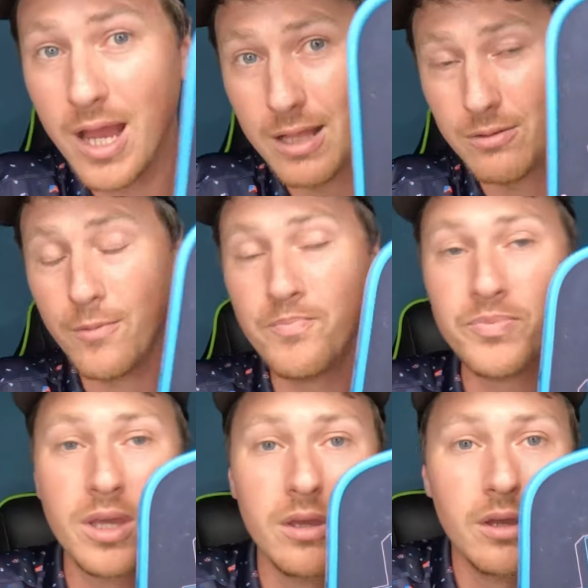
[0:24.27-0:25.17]
I don't
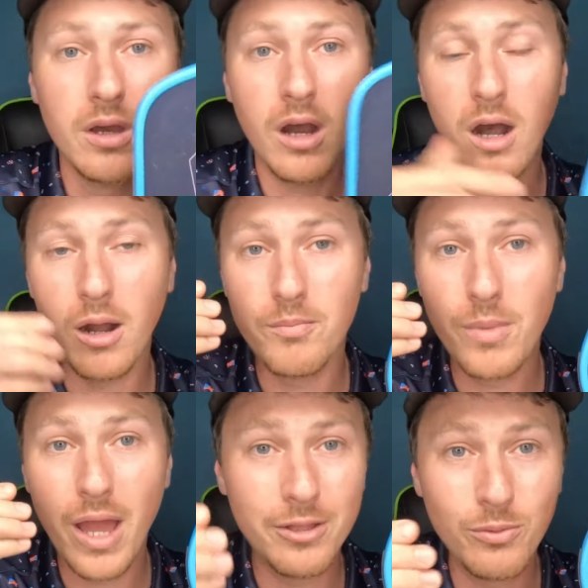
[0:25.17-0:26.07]

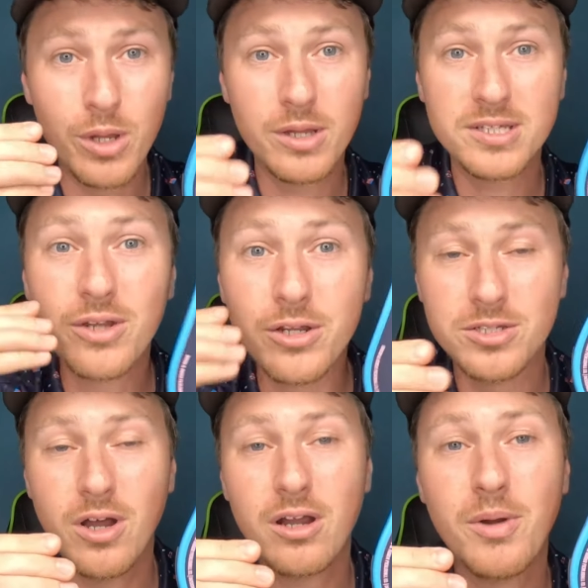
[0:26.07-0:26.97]
know. Anyway, excited
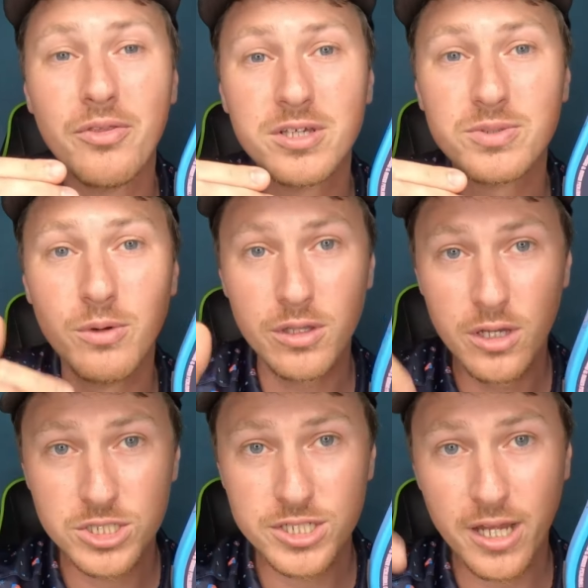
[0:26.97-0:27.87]
to talk about this one.
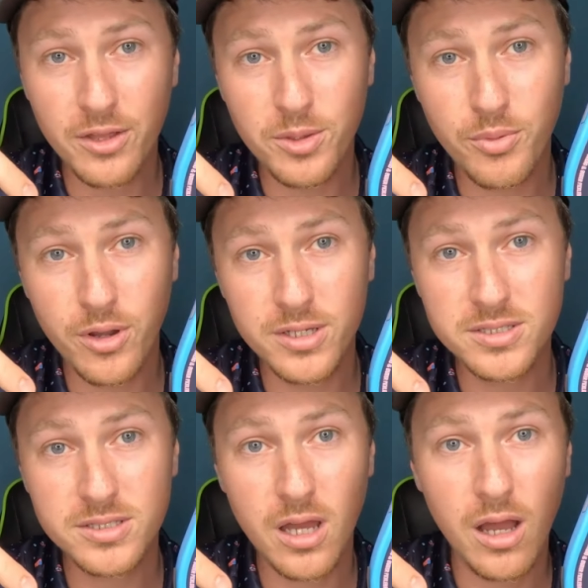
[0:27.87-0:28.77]
Check out the
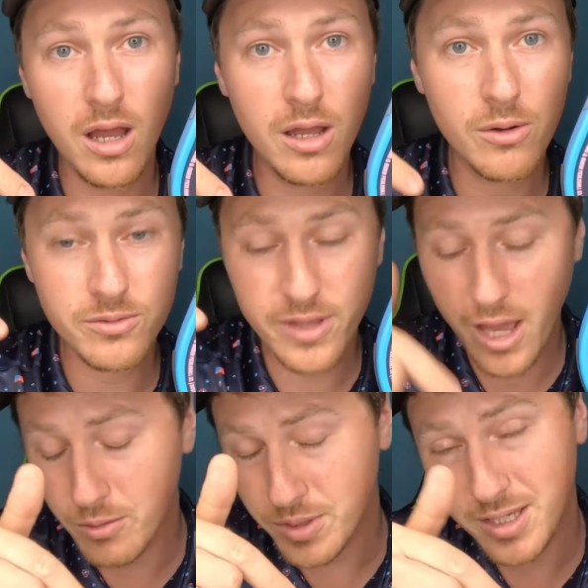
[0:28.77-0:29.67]
price
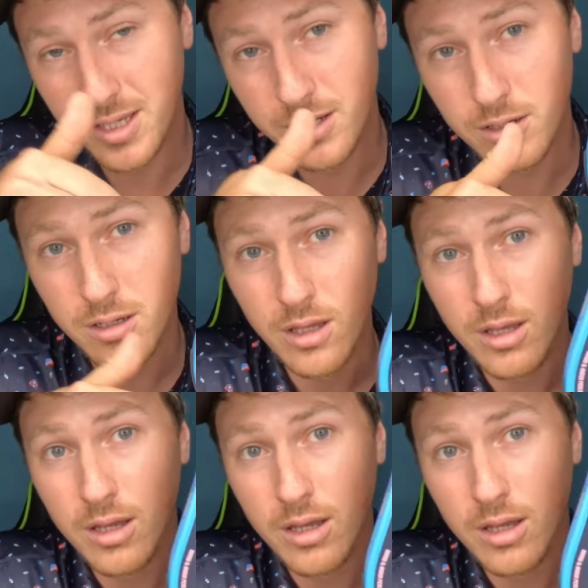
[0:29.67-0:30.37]
down here.